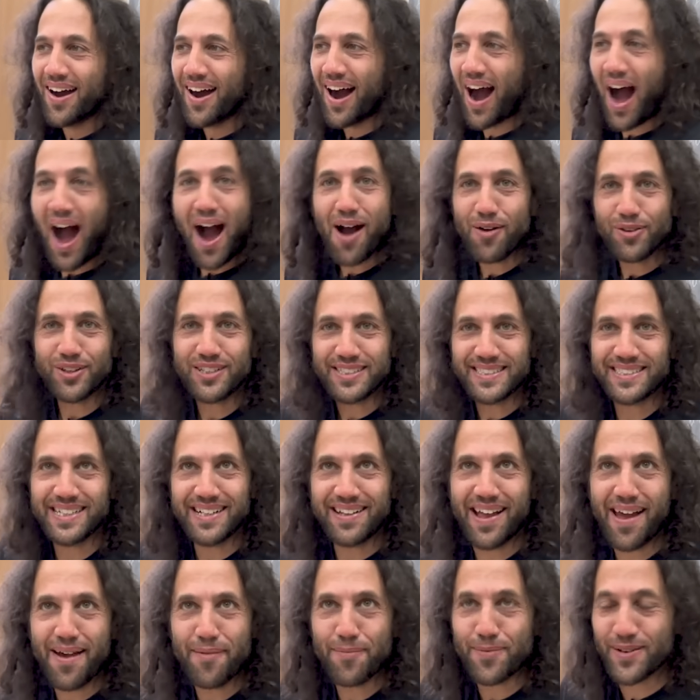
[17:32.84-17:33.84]
How does
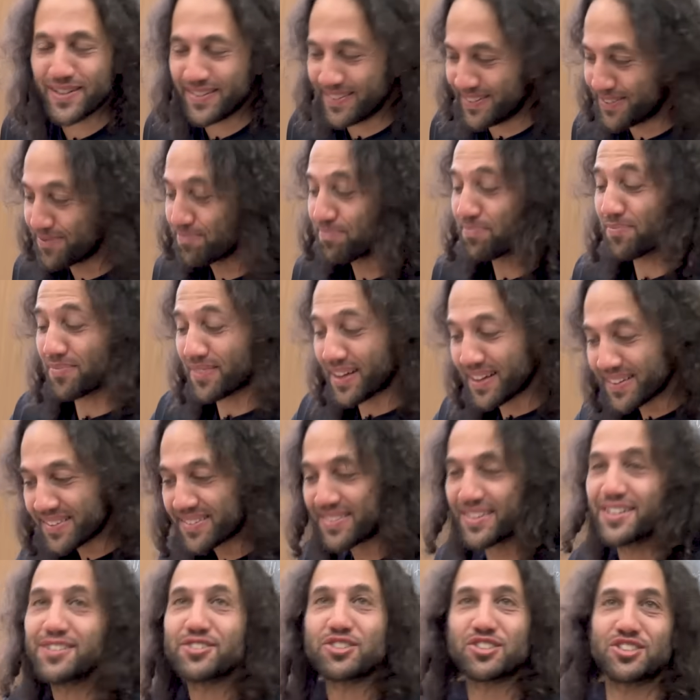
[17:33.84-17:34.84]
that happen?
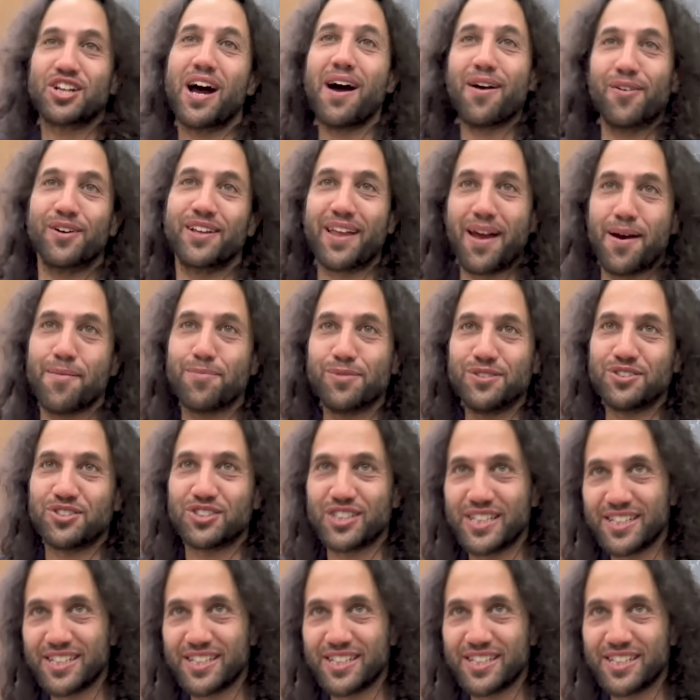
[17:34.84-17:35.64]
This is how it happens.